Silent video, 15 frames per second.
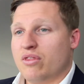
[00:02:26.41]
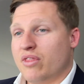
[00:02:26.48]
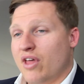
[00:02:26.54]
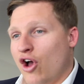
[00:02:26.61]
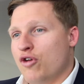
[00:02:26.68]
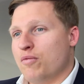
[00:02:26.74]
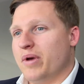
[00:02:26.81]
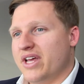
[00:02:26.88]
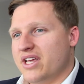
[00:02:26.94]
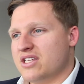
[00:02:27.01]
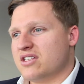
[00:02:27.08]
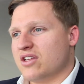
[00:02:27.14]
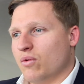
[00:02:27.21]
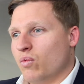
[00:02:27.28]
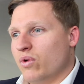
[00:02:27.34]
The hope
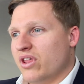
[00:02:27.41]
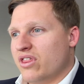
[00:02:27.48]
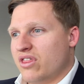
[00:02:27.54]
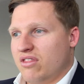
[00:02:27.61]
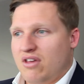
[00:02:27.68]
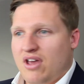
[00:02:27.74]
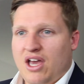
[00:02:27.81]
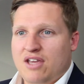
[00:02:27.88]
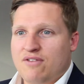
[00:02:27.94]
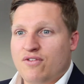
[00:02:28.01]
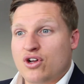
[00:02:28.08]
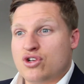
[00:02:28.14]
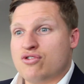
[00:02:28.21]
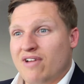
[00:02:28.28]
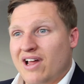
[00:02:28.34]
is that with a
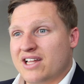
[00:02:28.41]
virtual